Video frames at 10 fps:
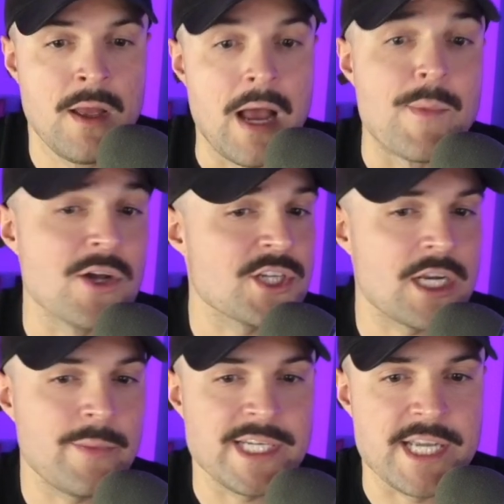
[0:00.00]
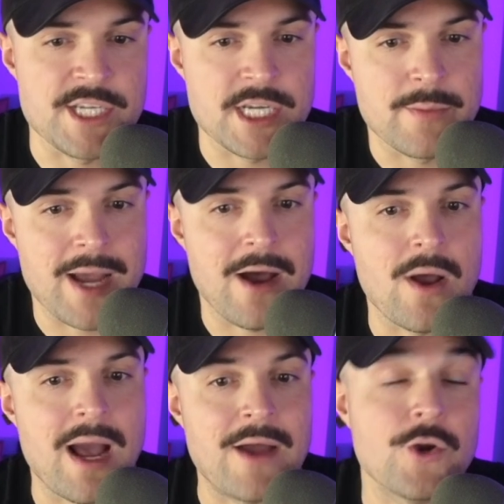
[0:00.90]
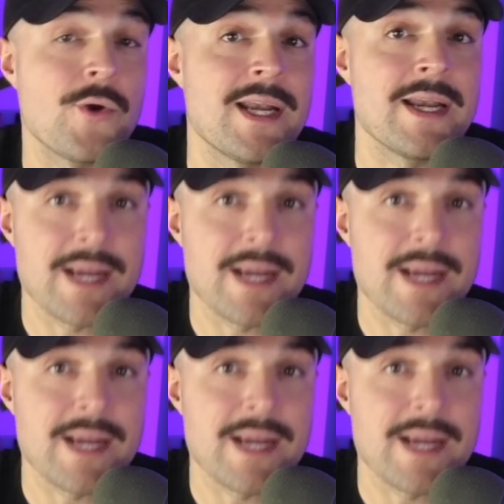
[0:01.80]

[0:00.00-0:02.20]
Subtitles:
I'm also going to be teaching about how to create an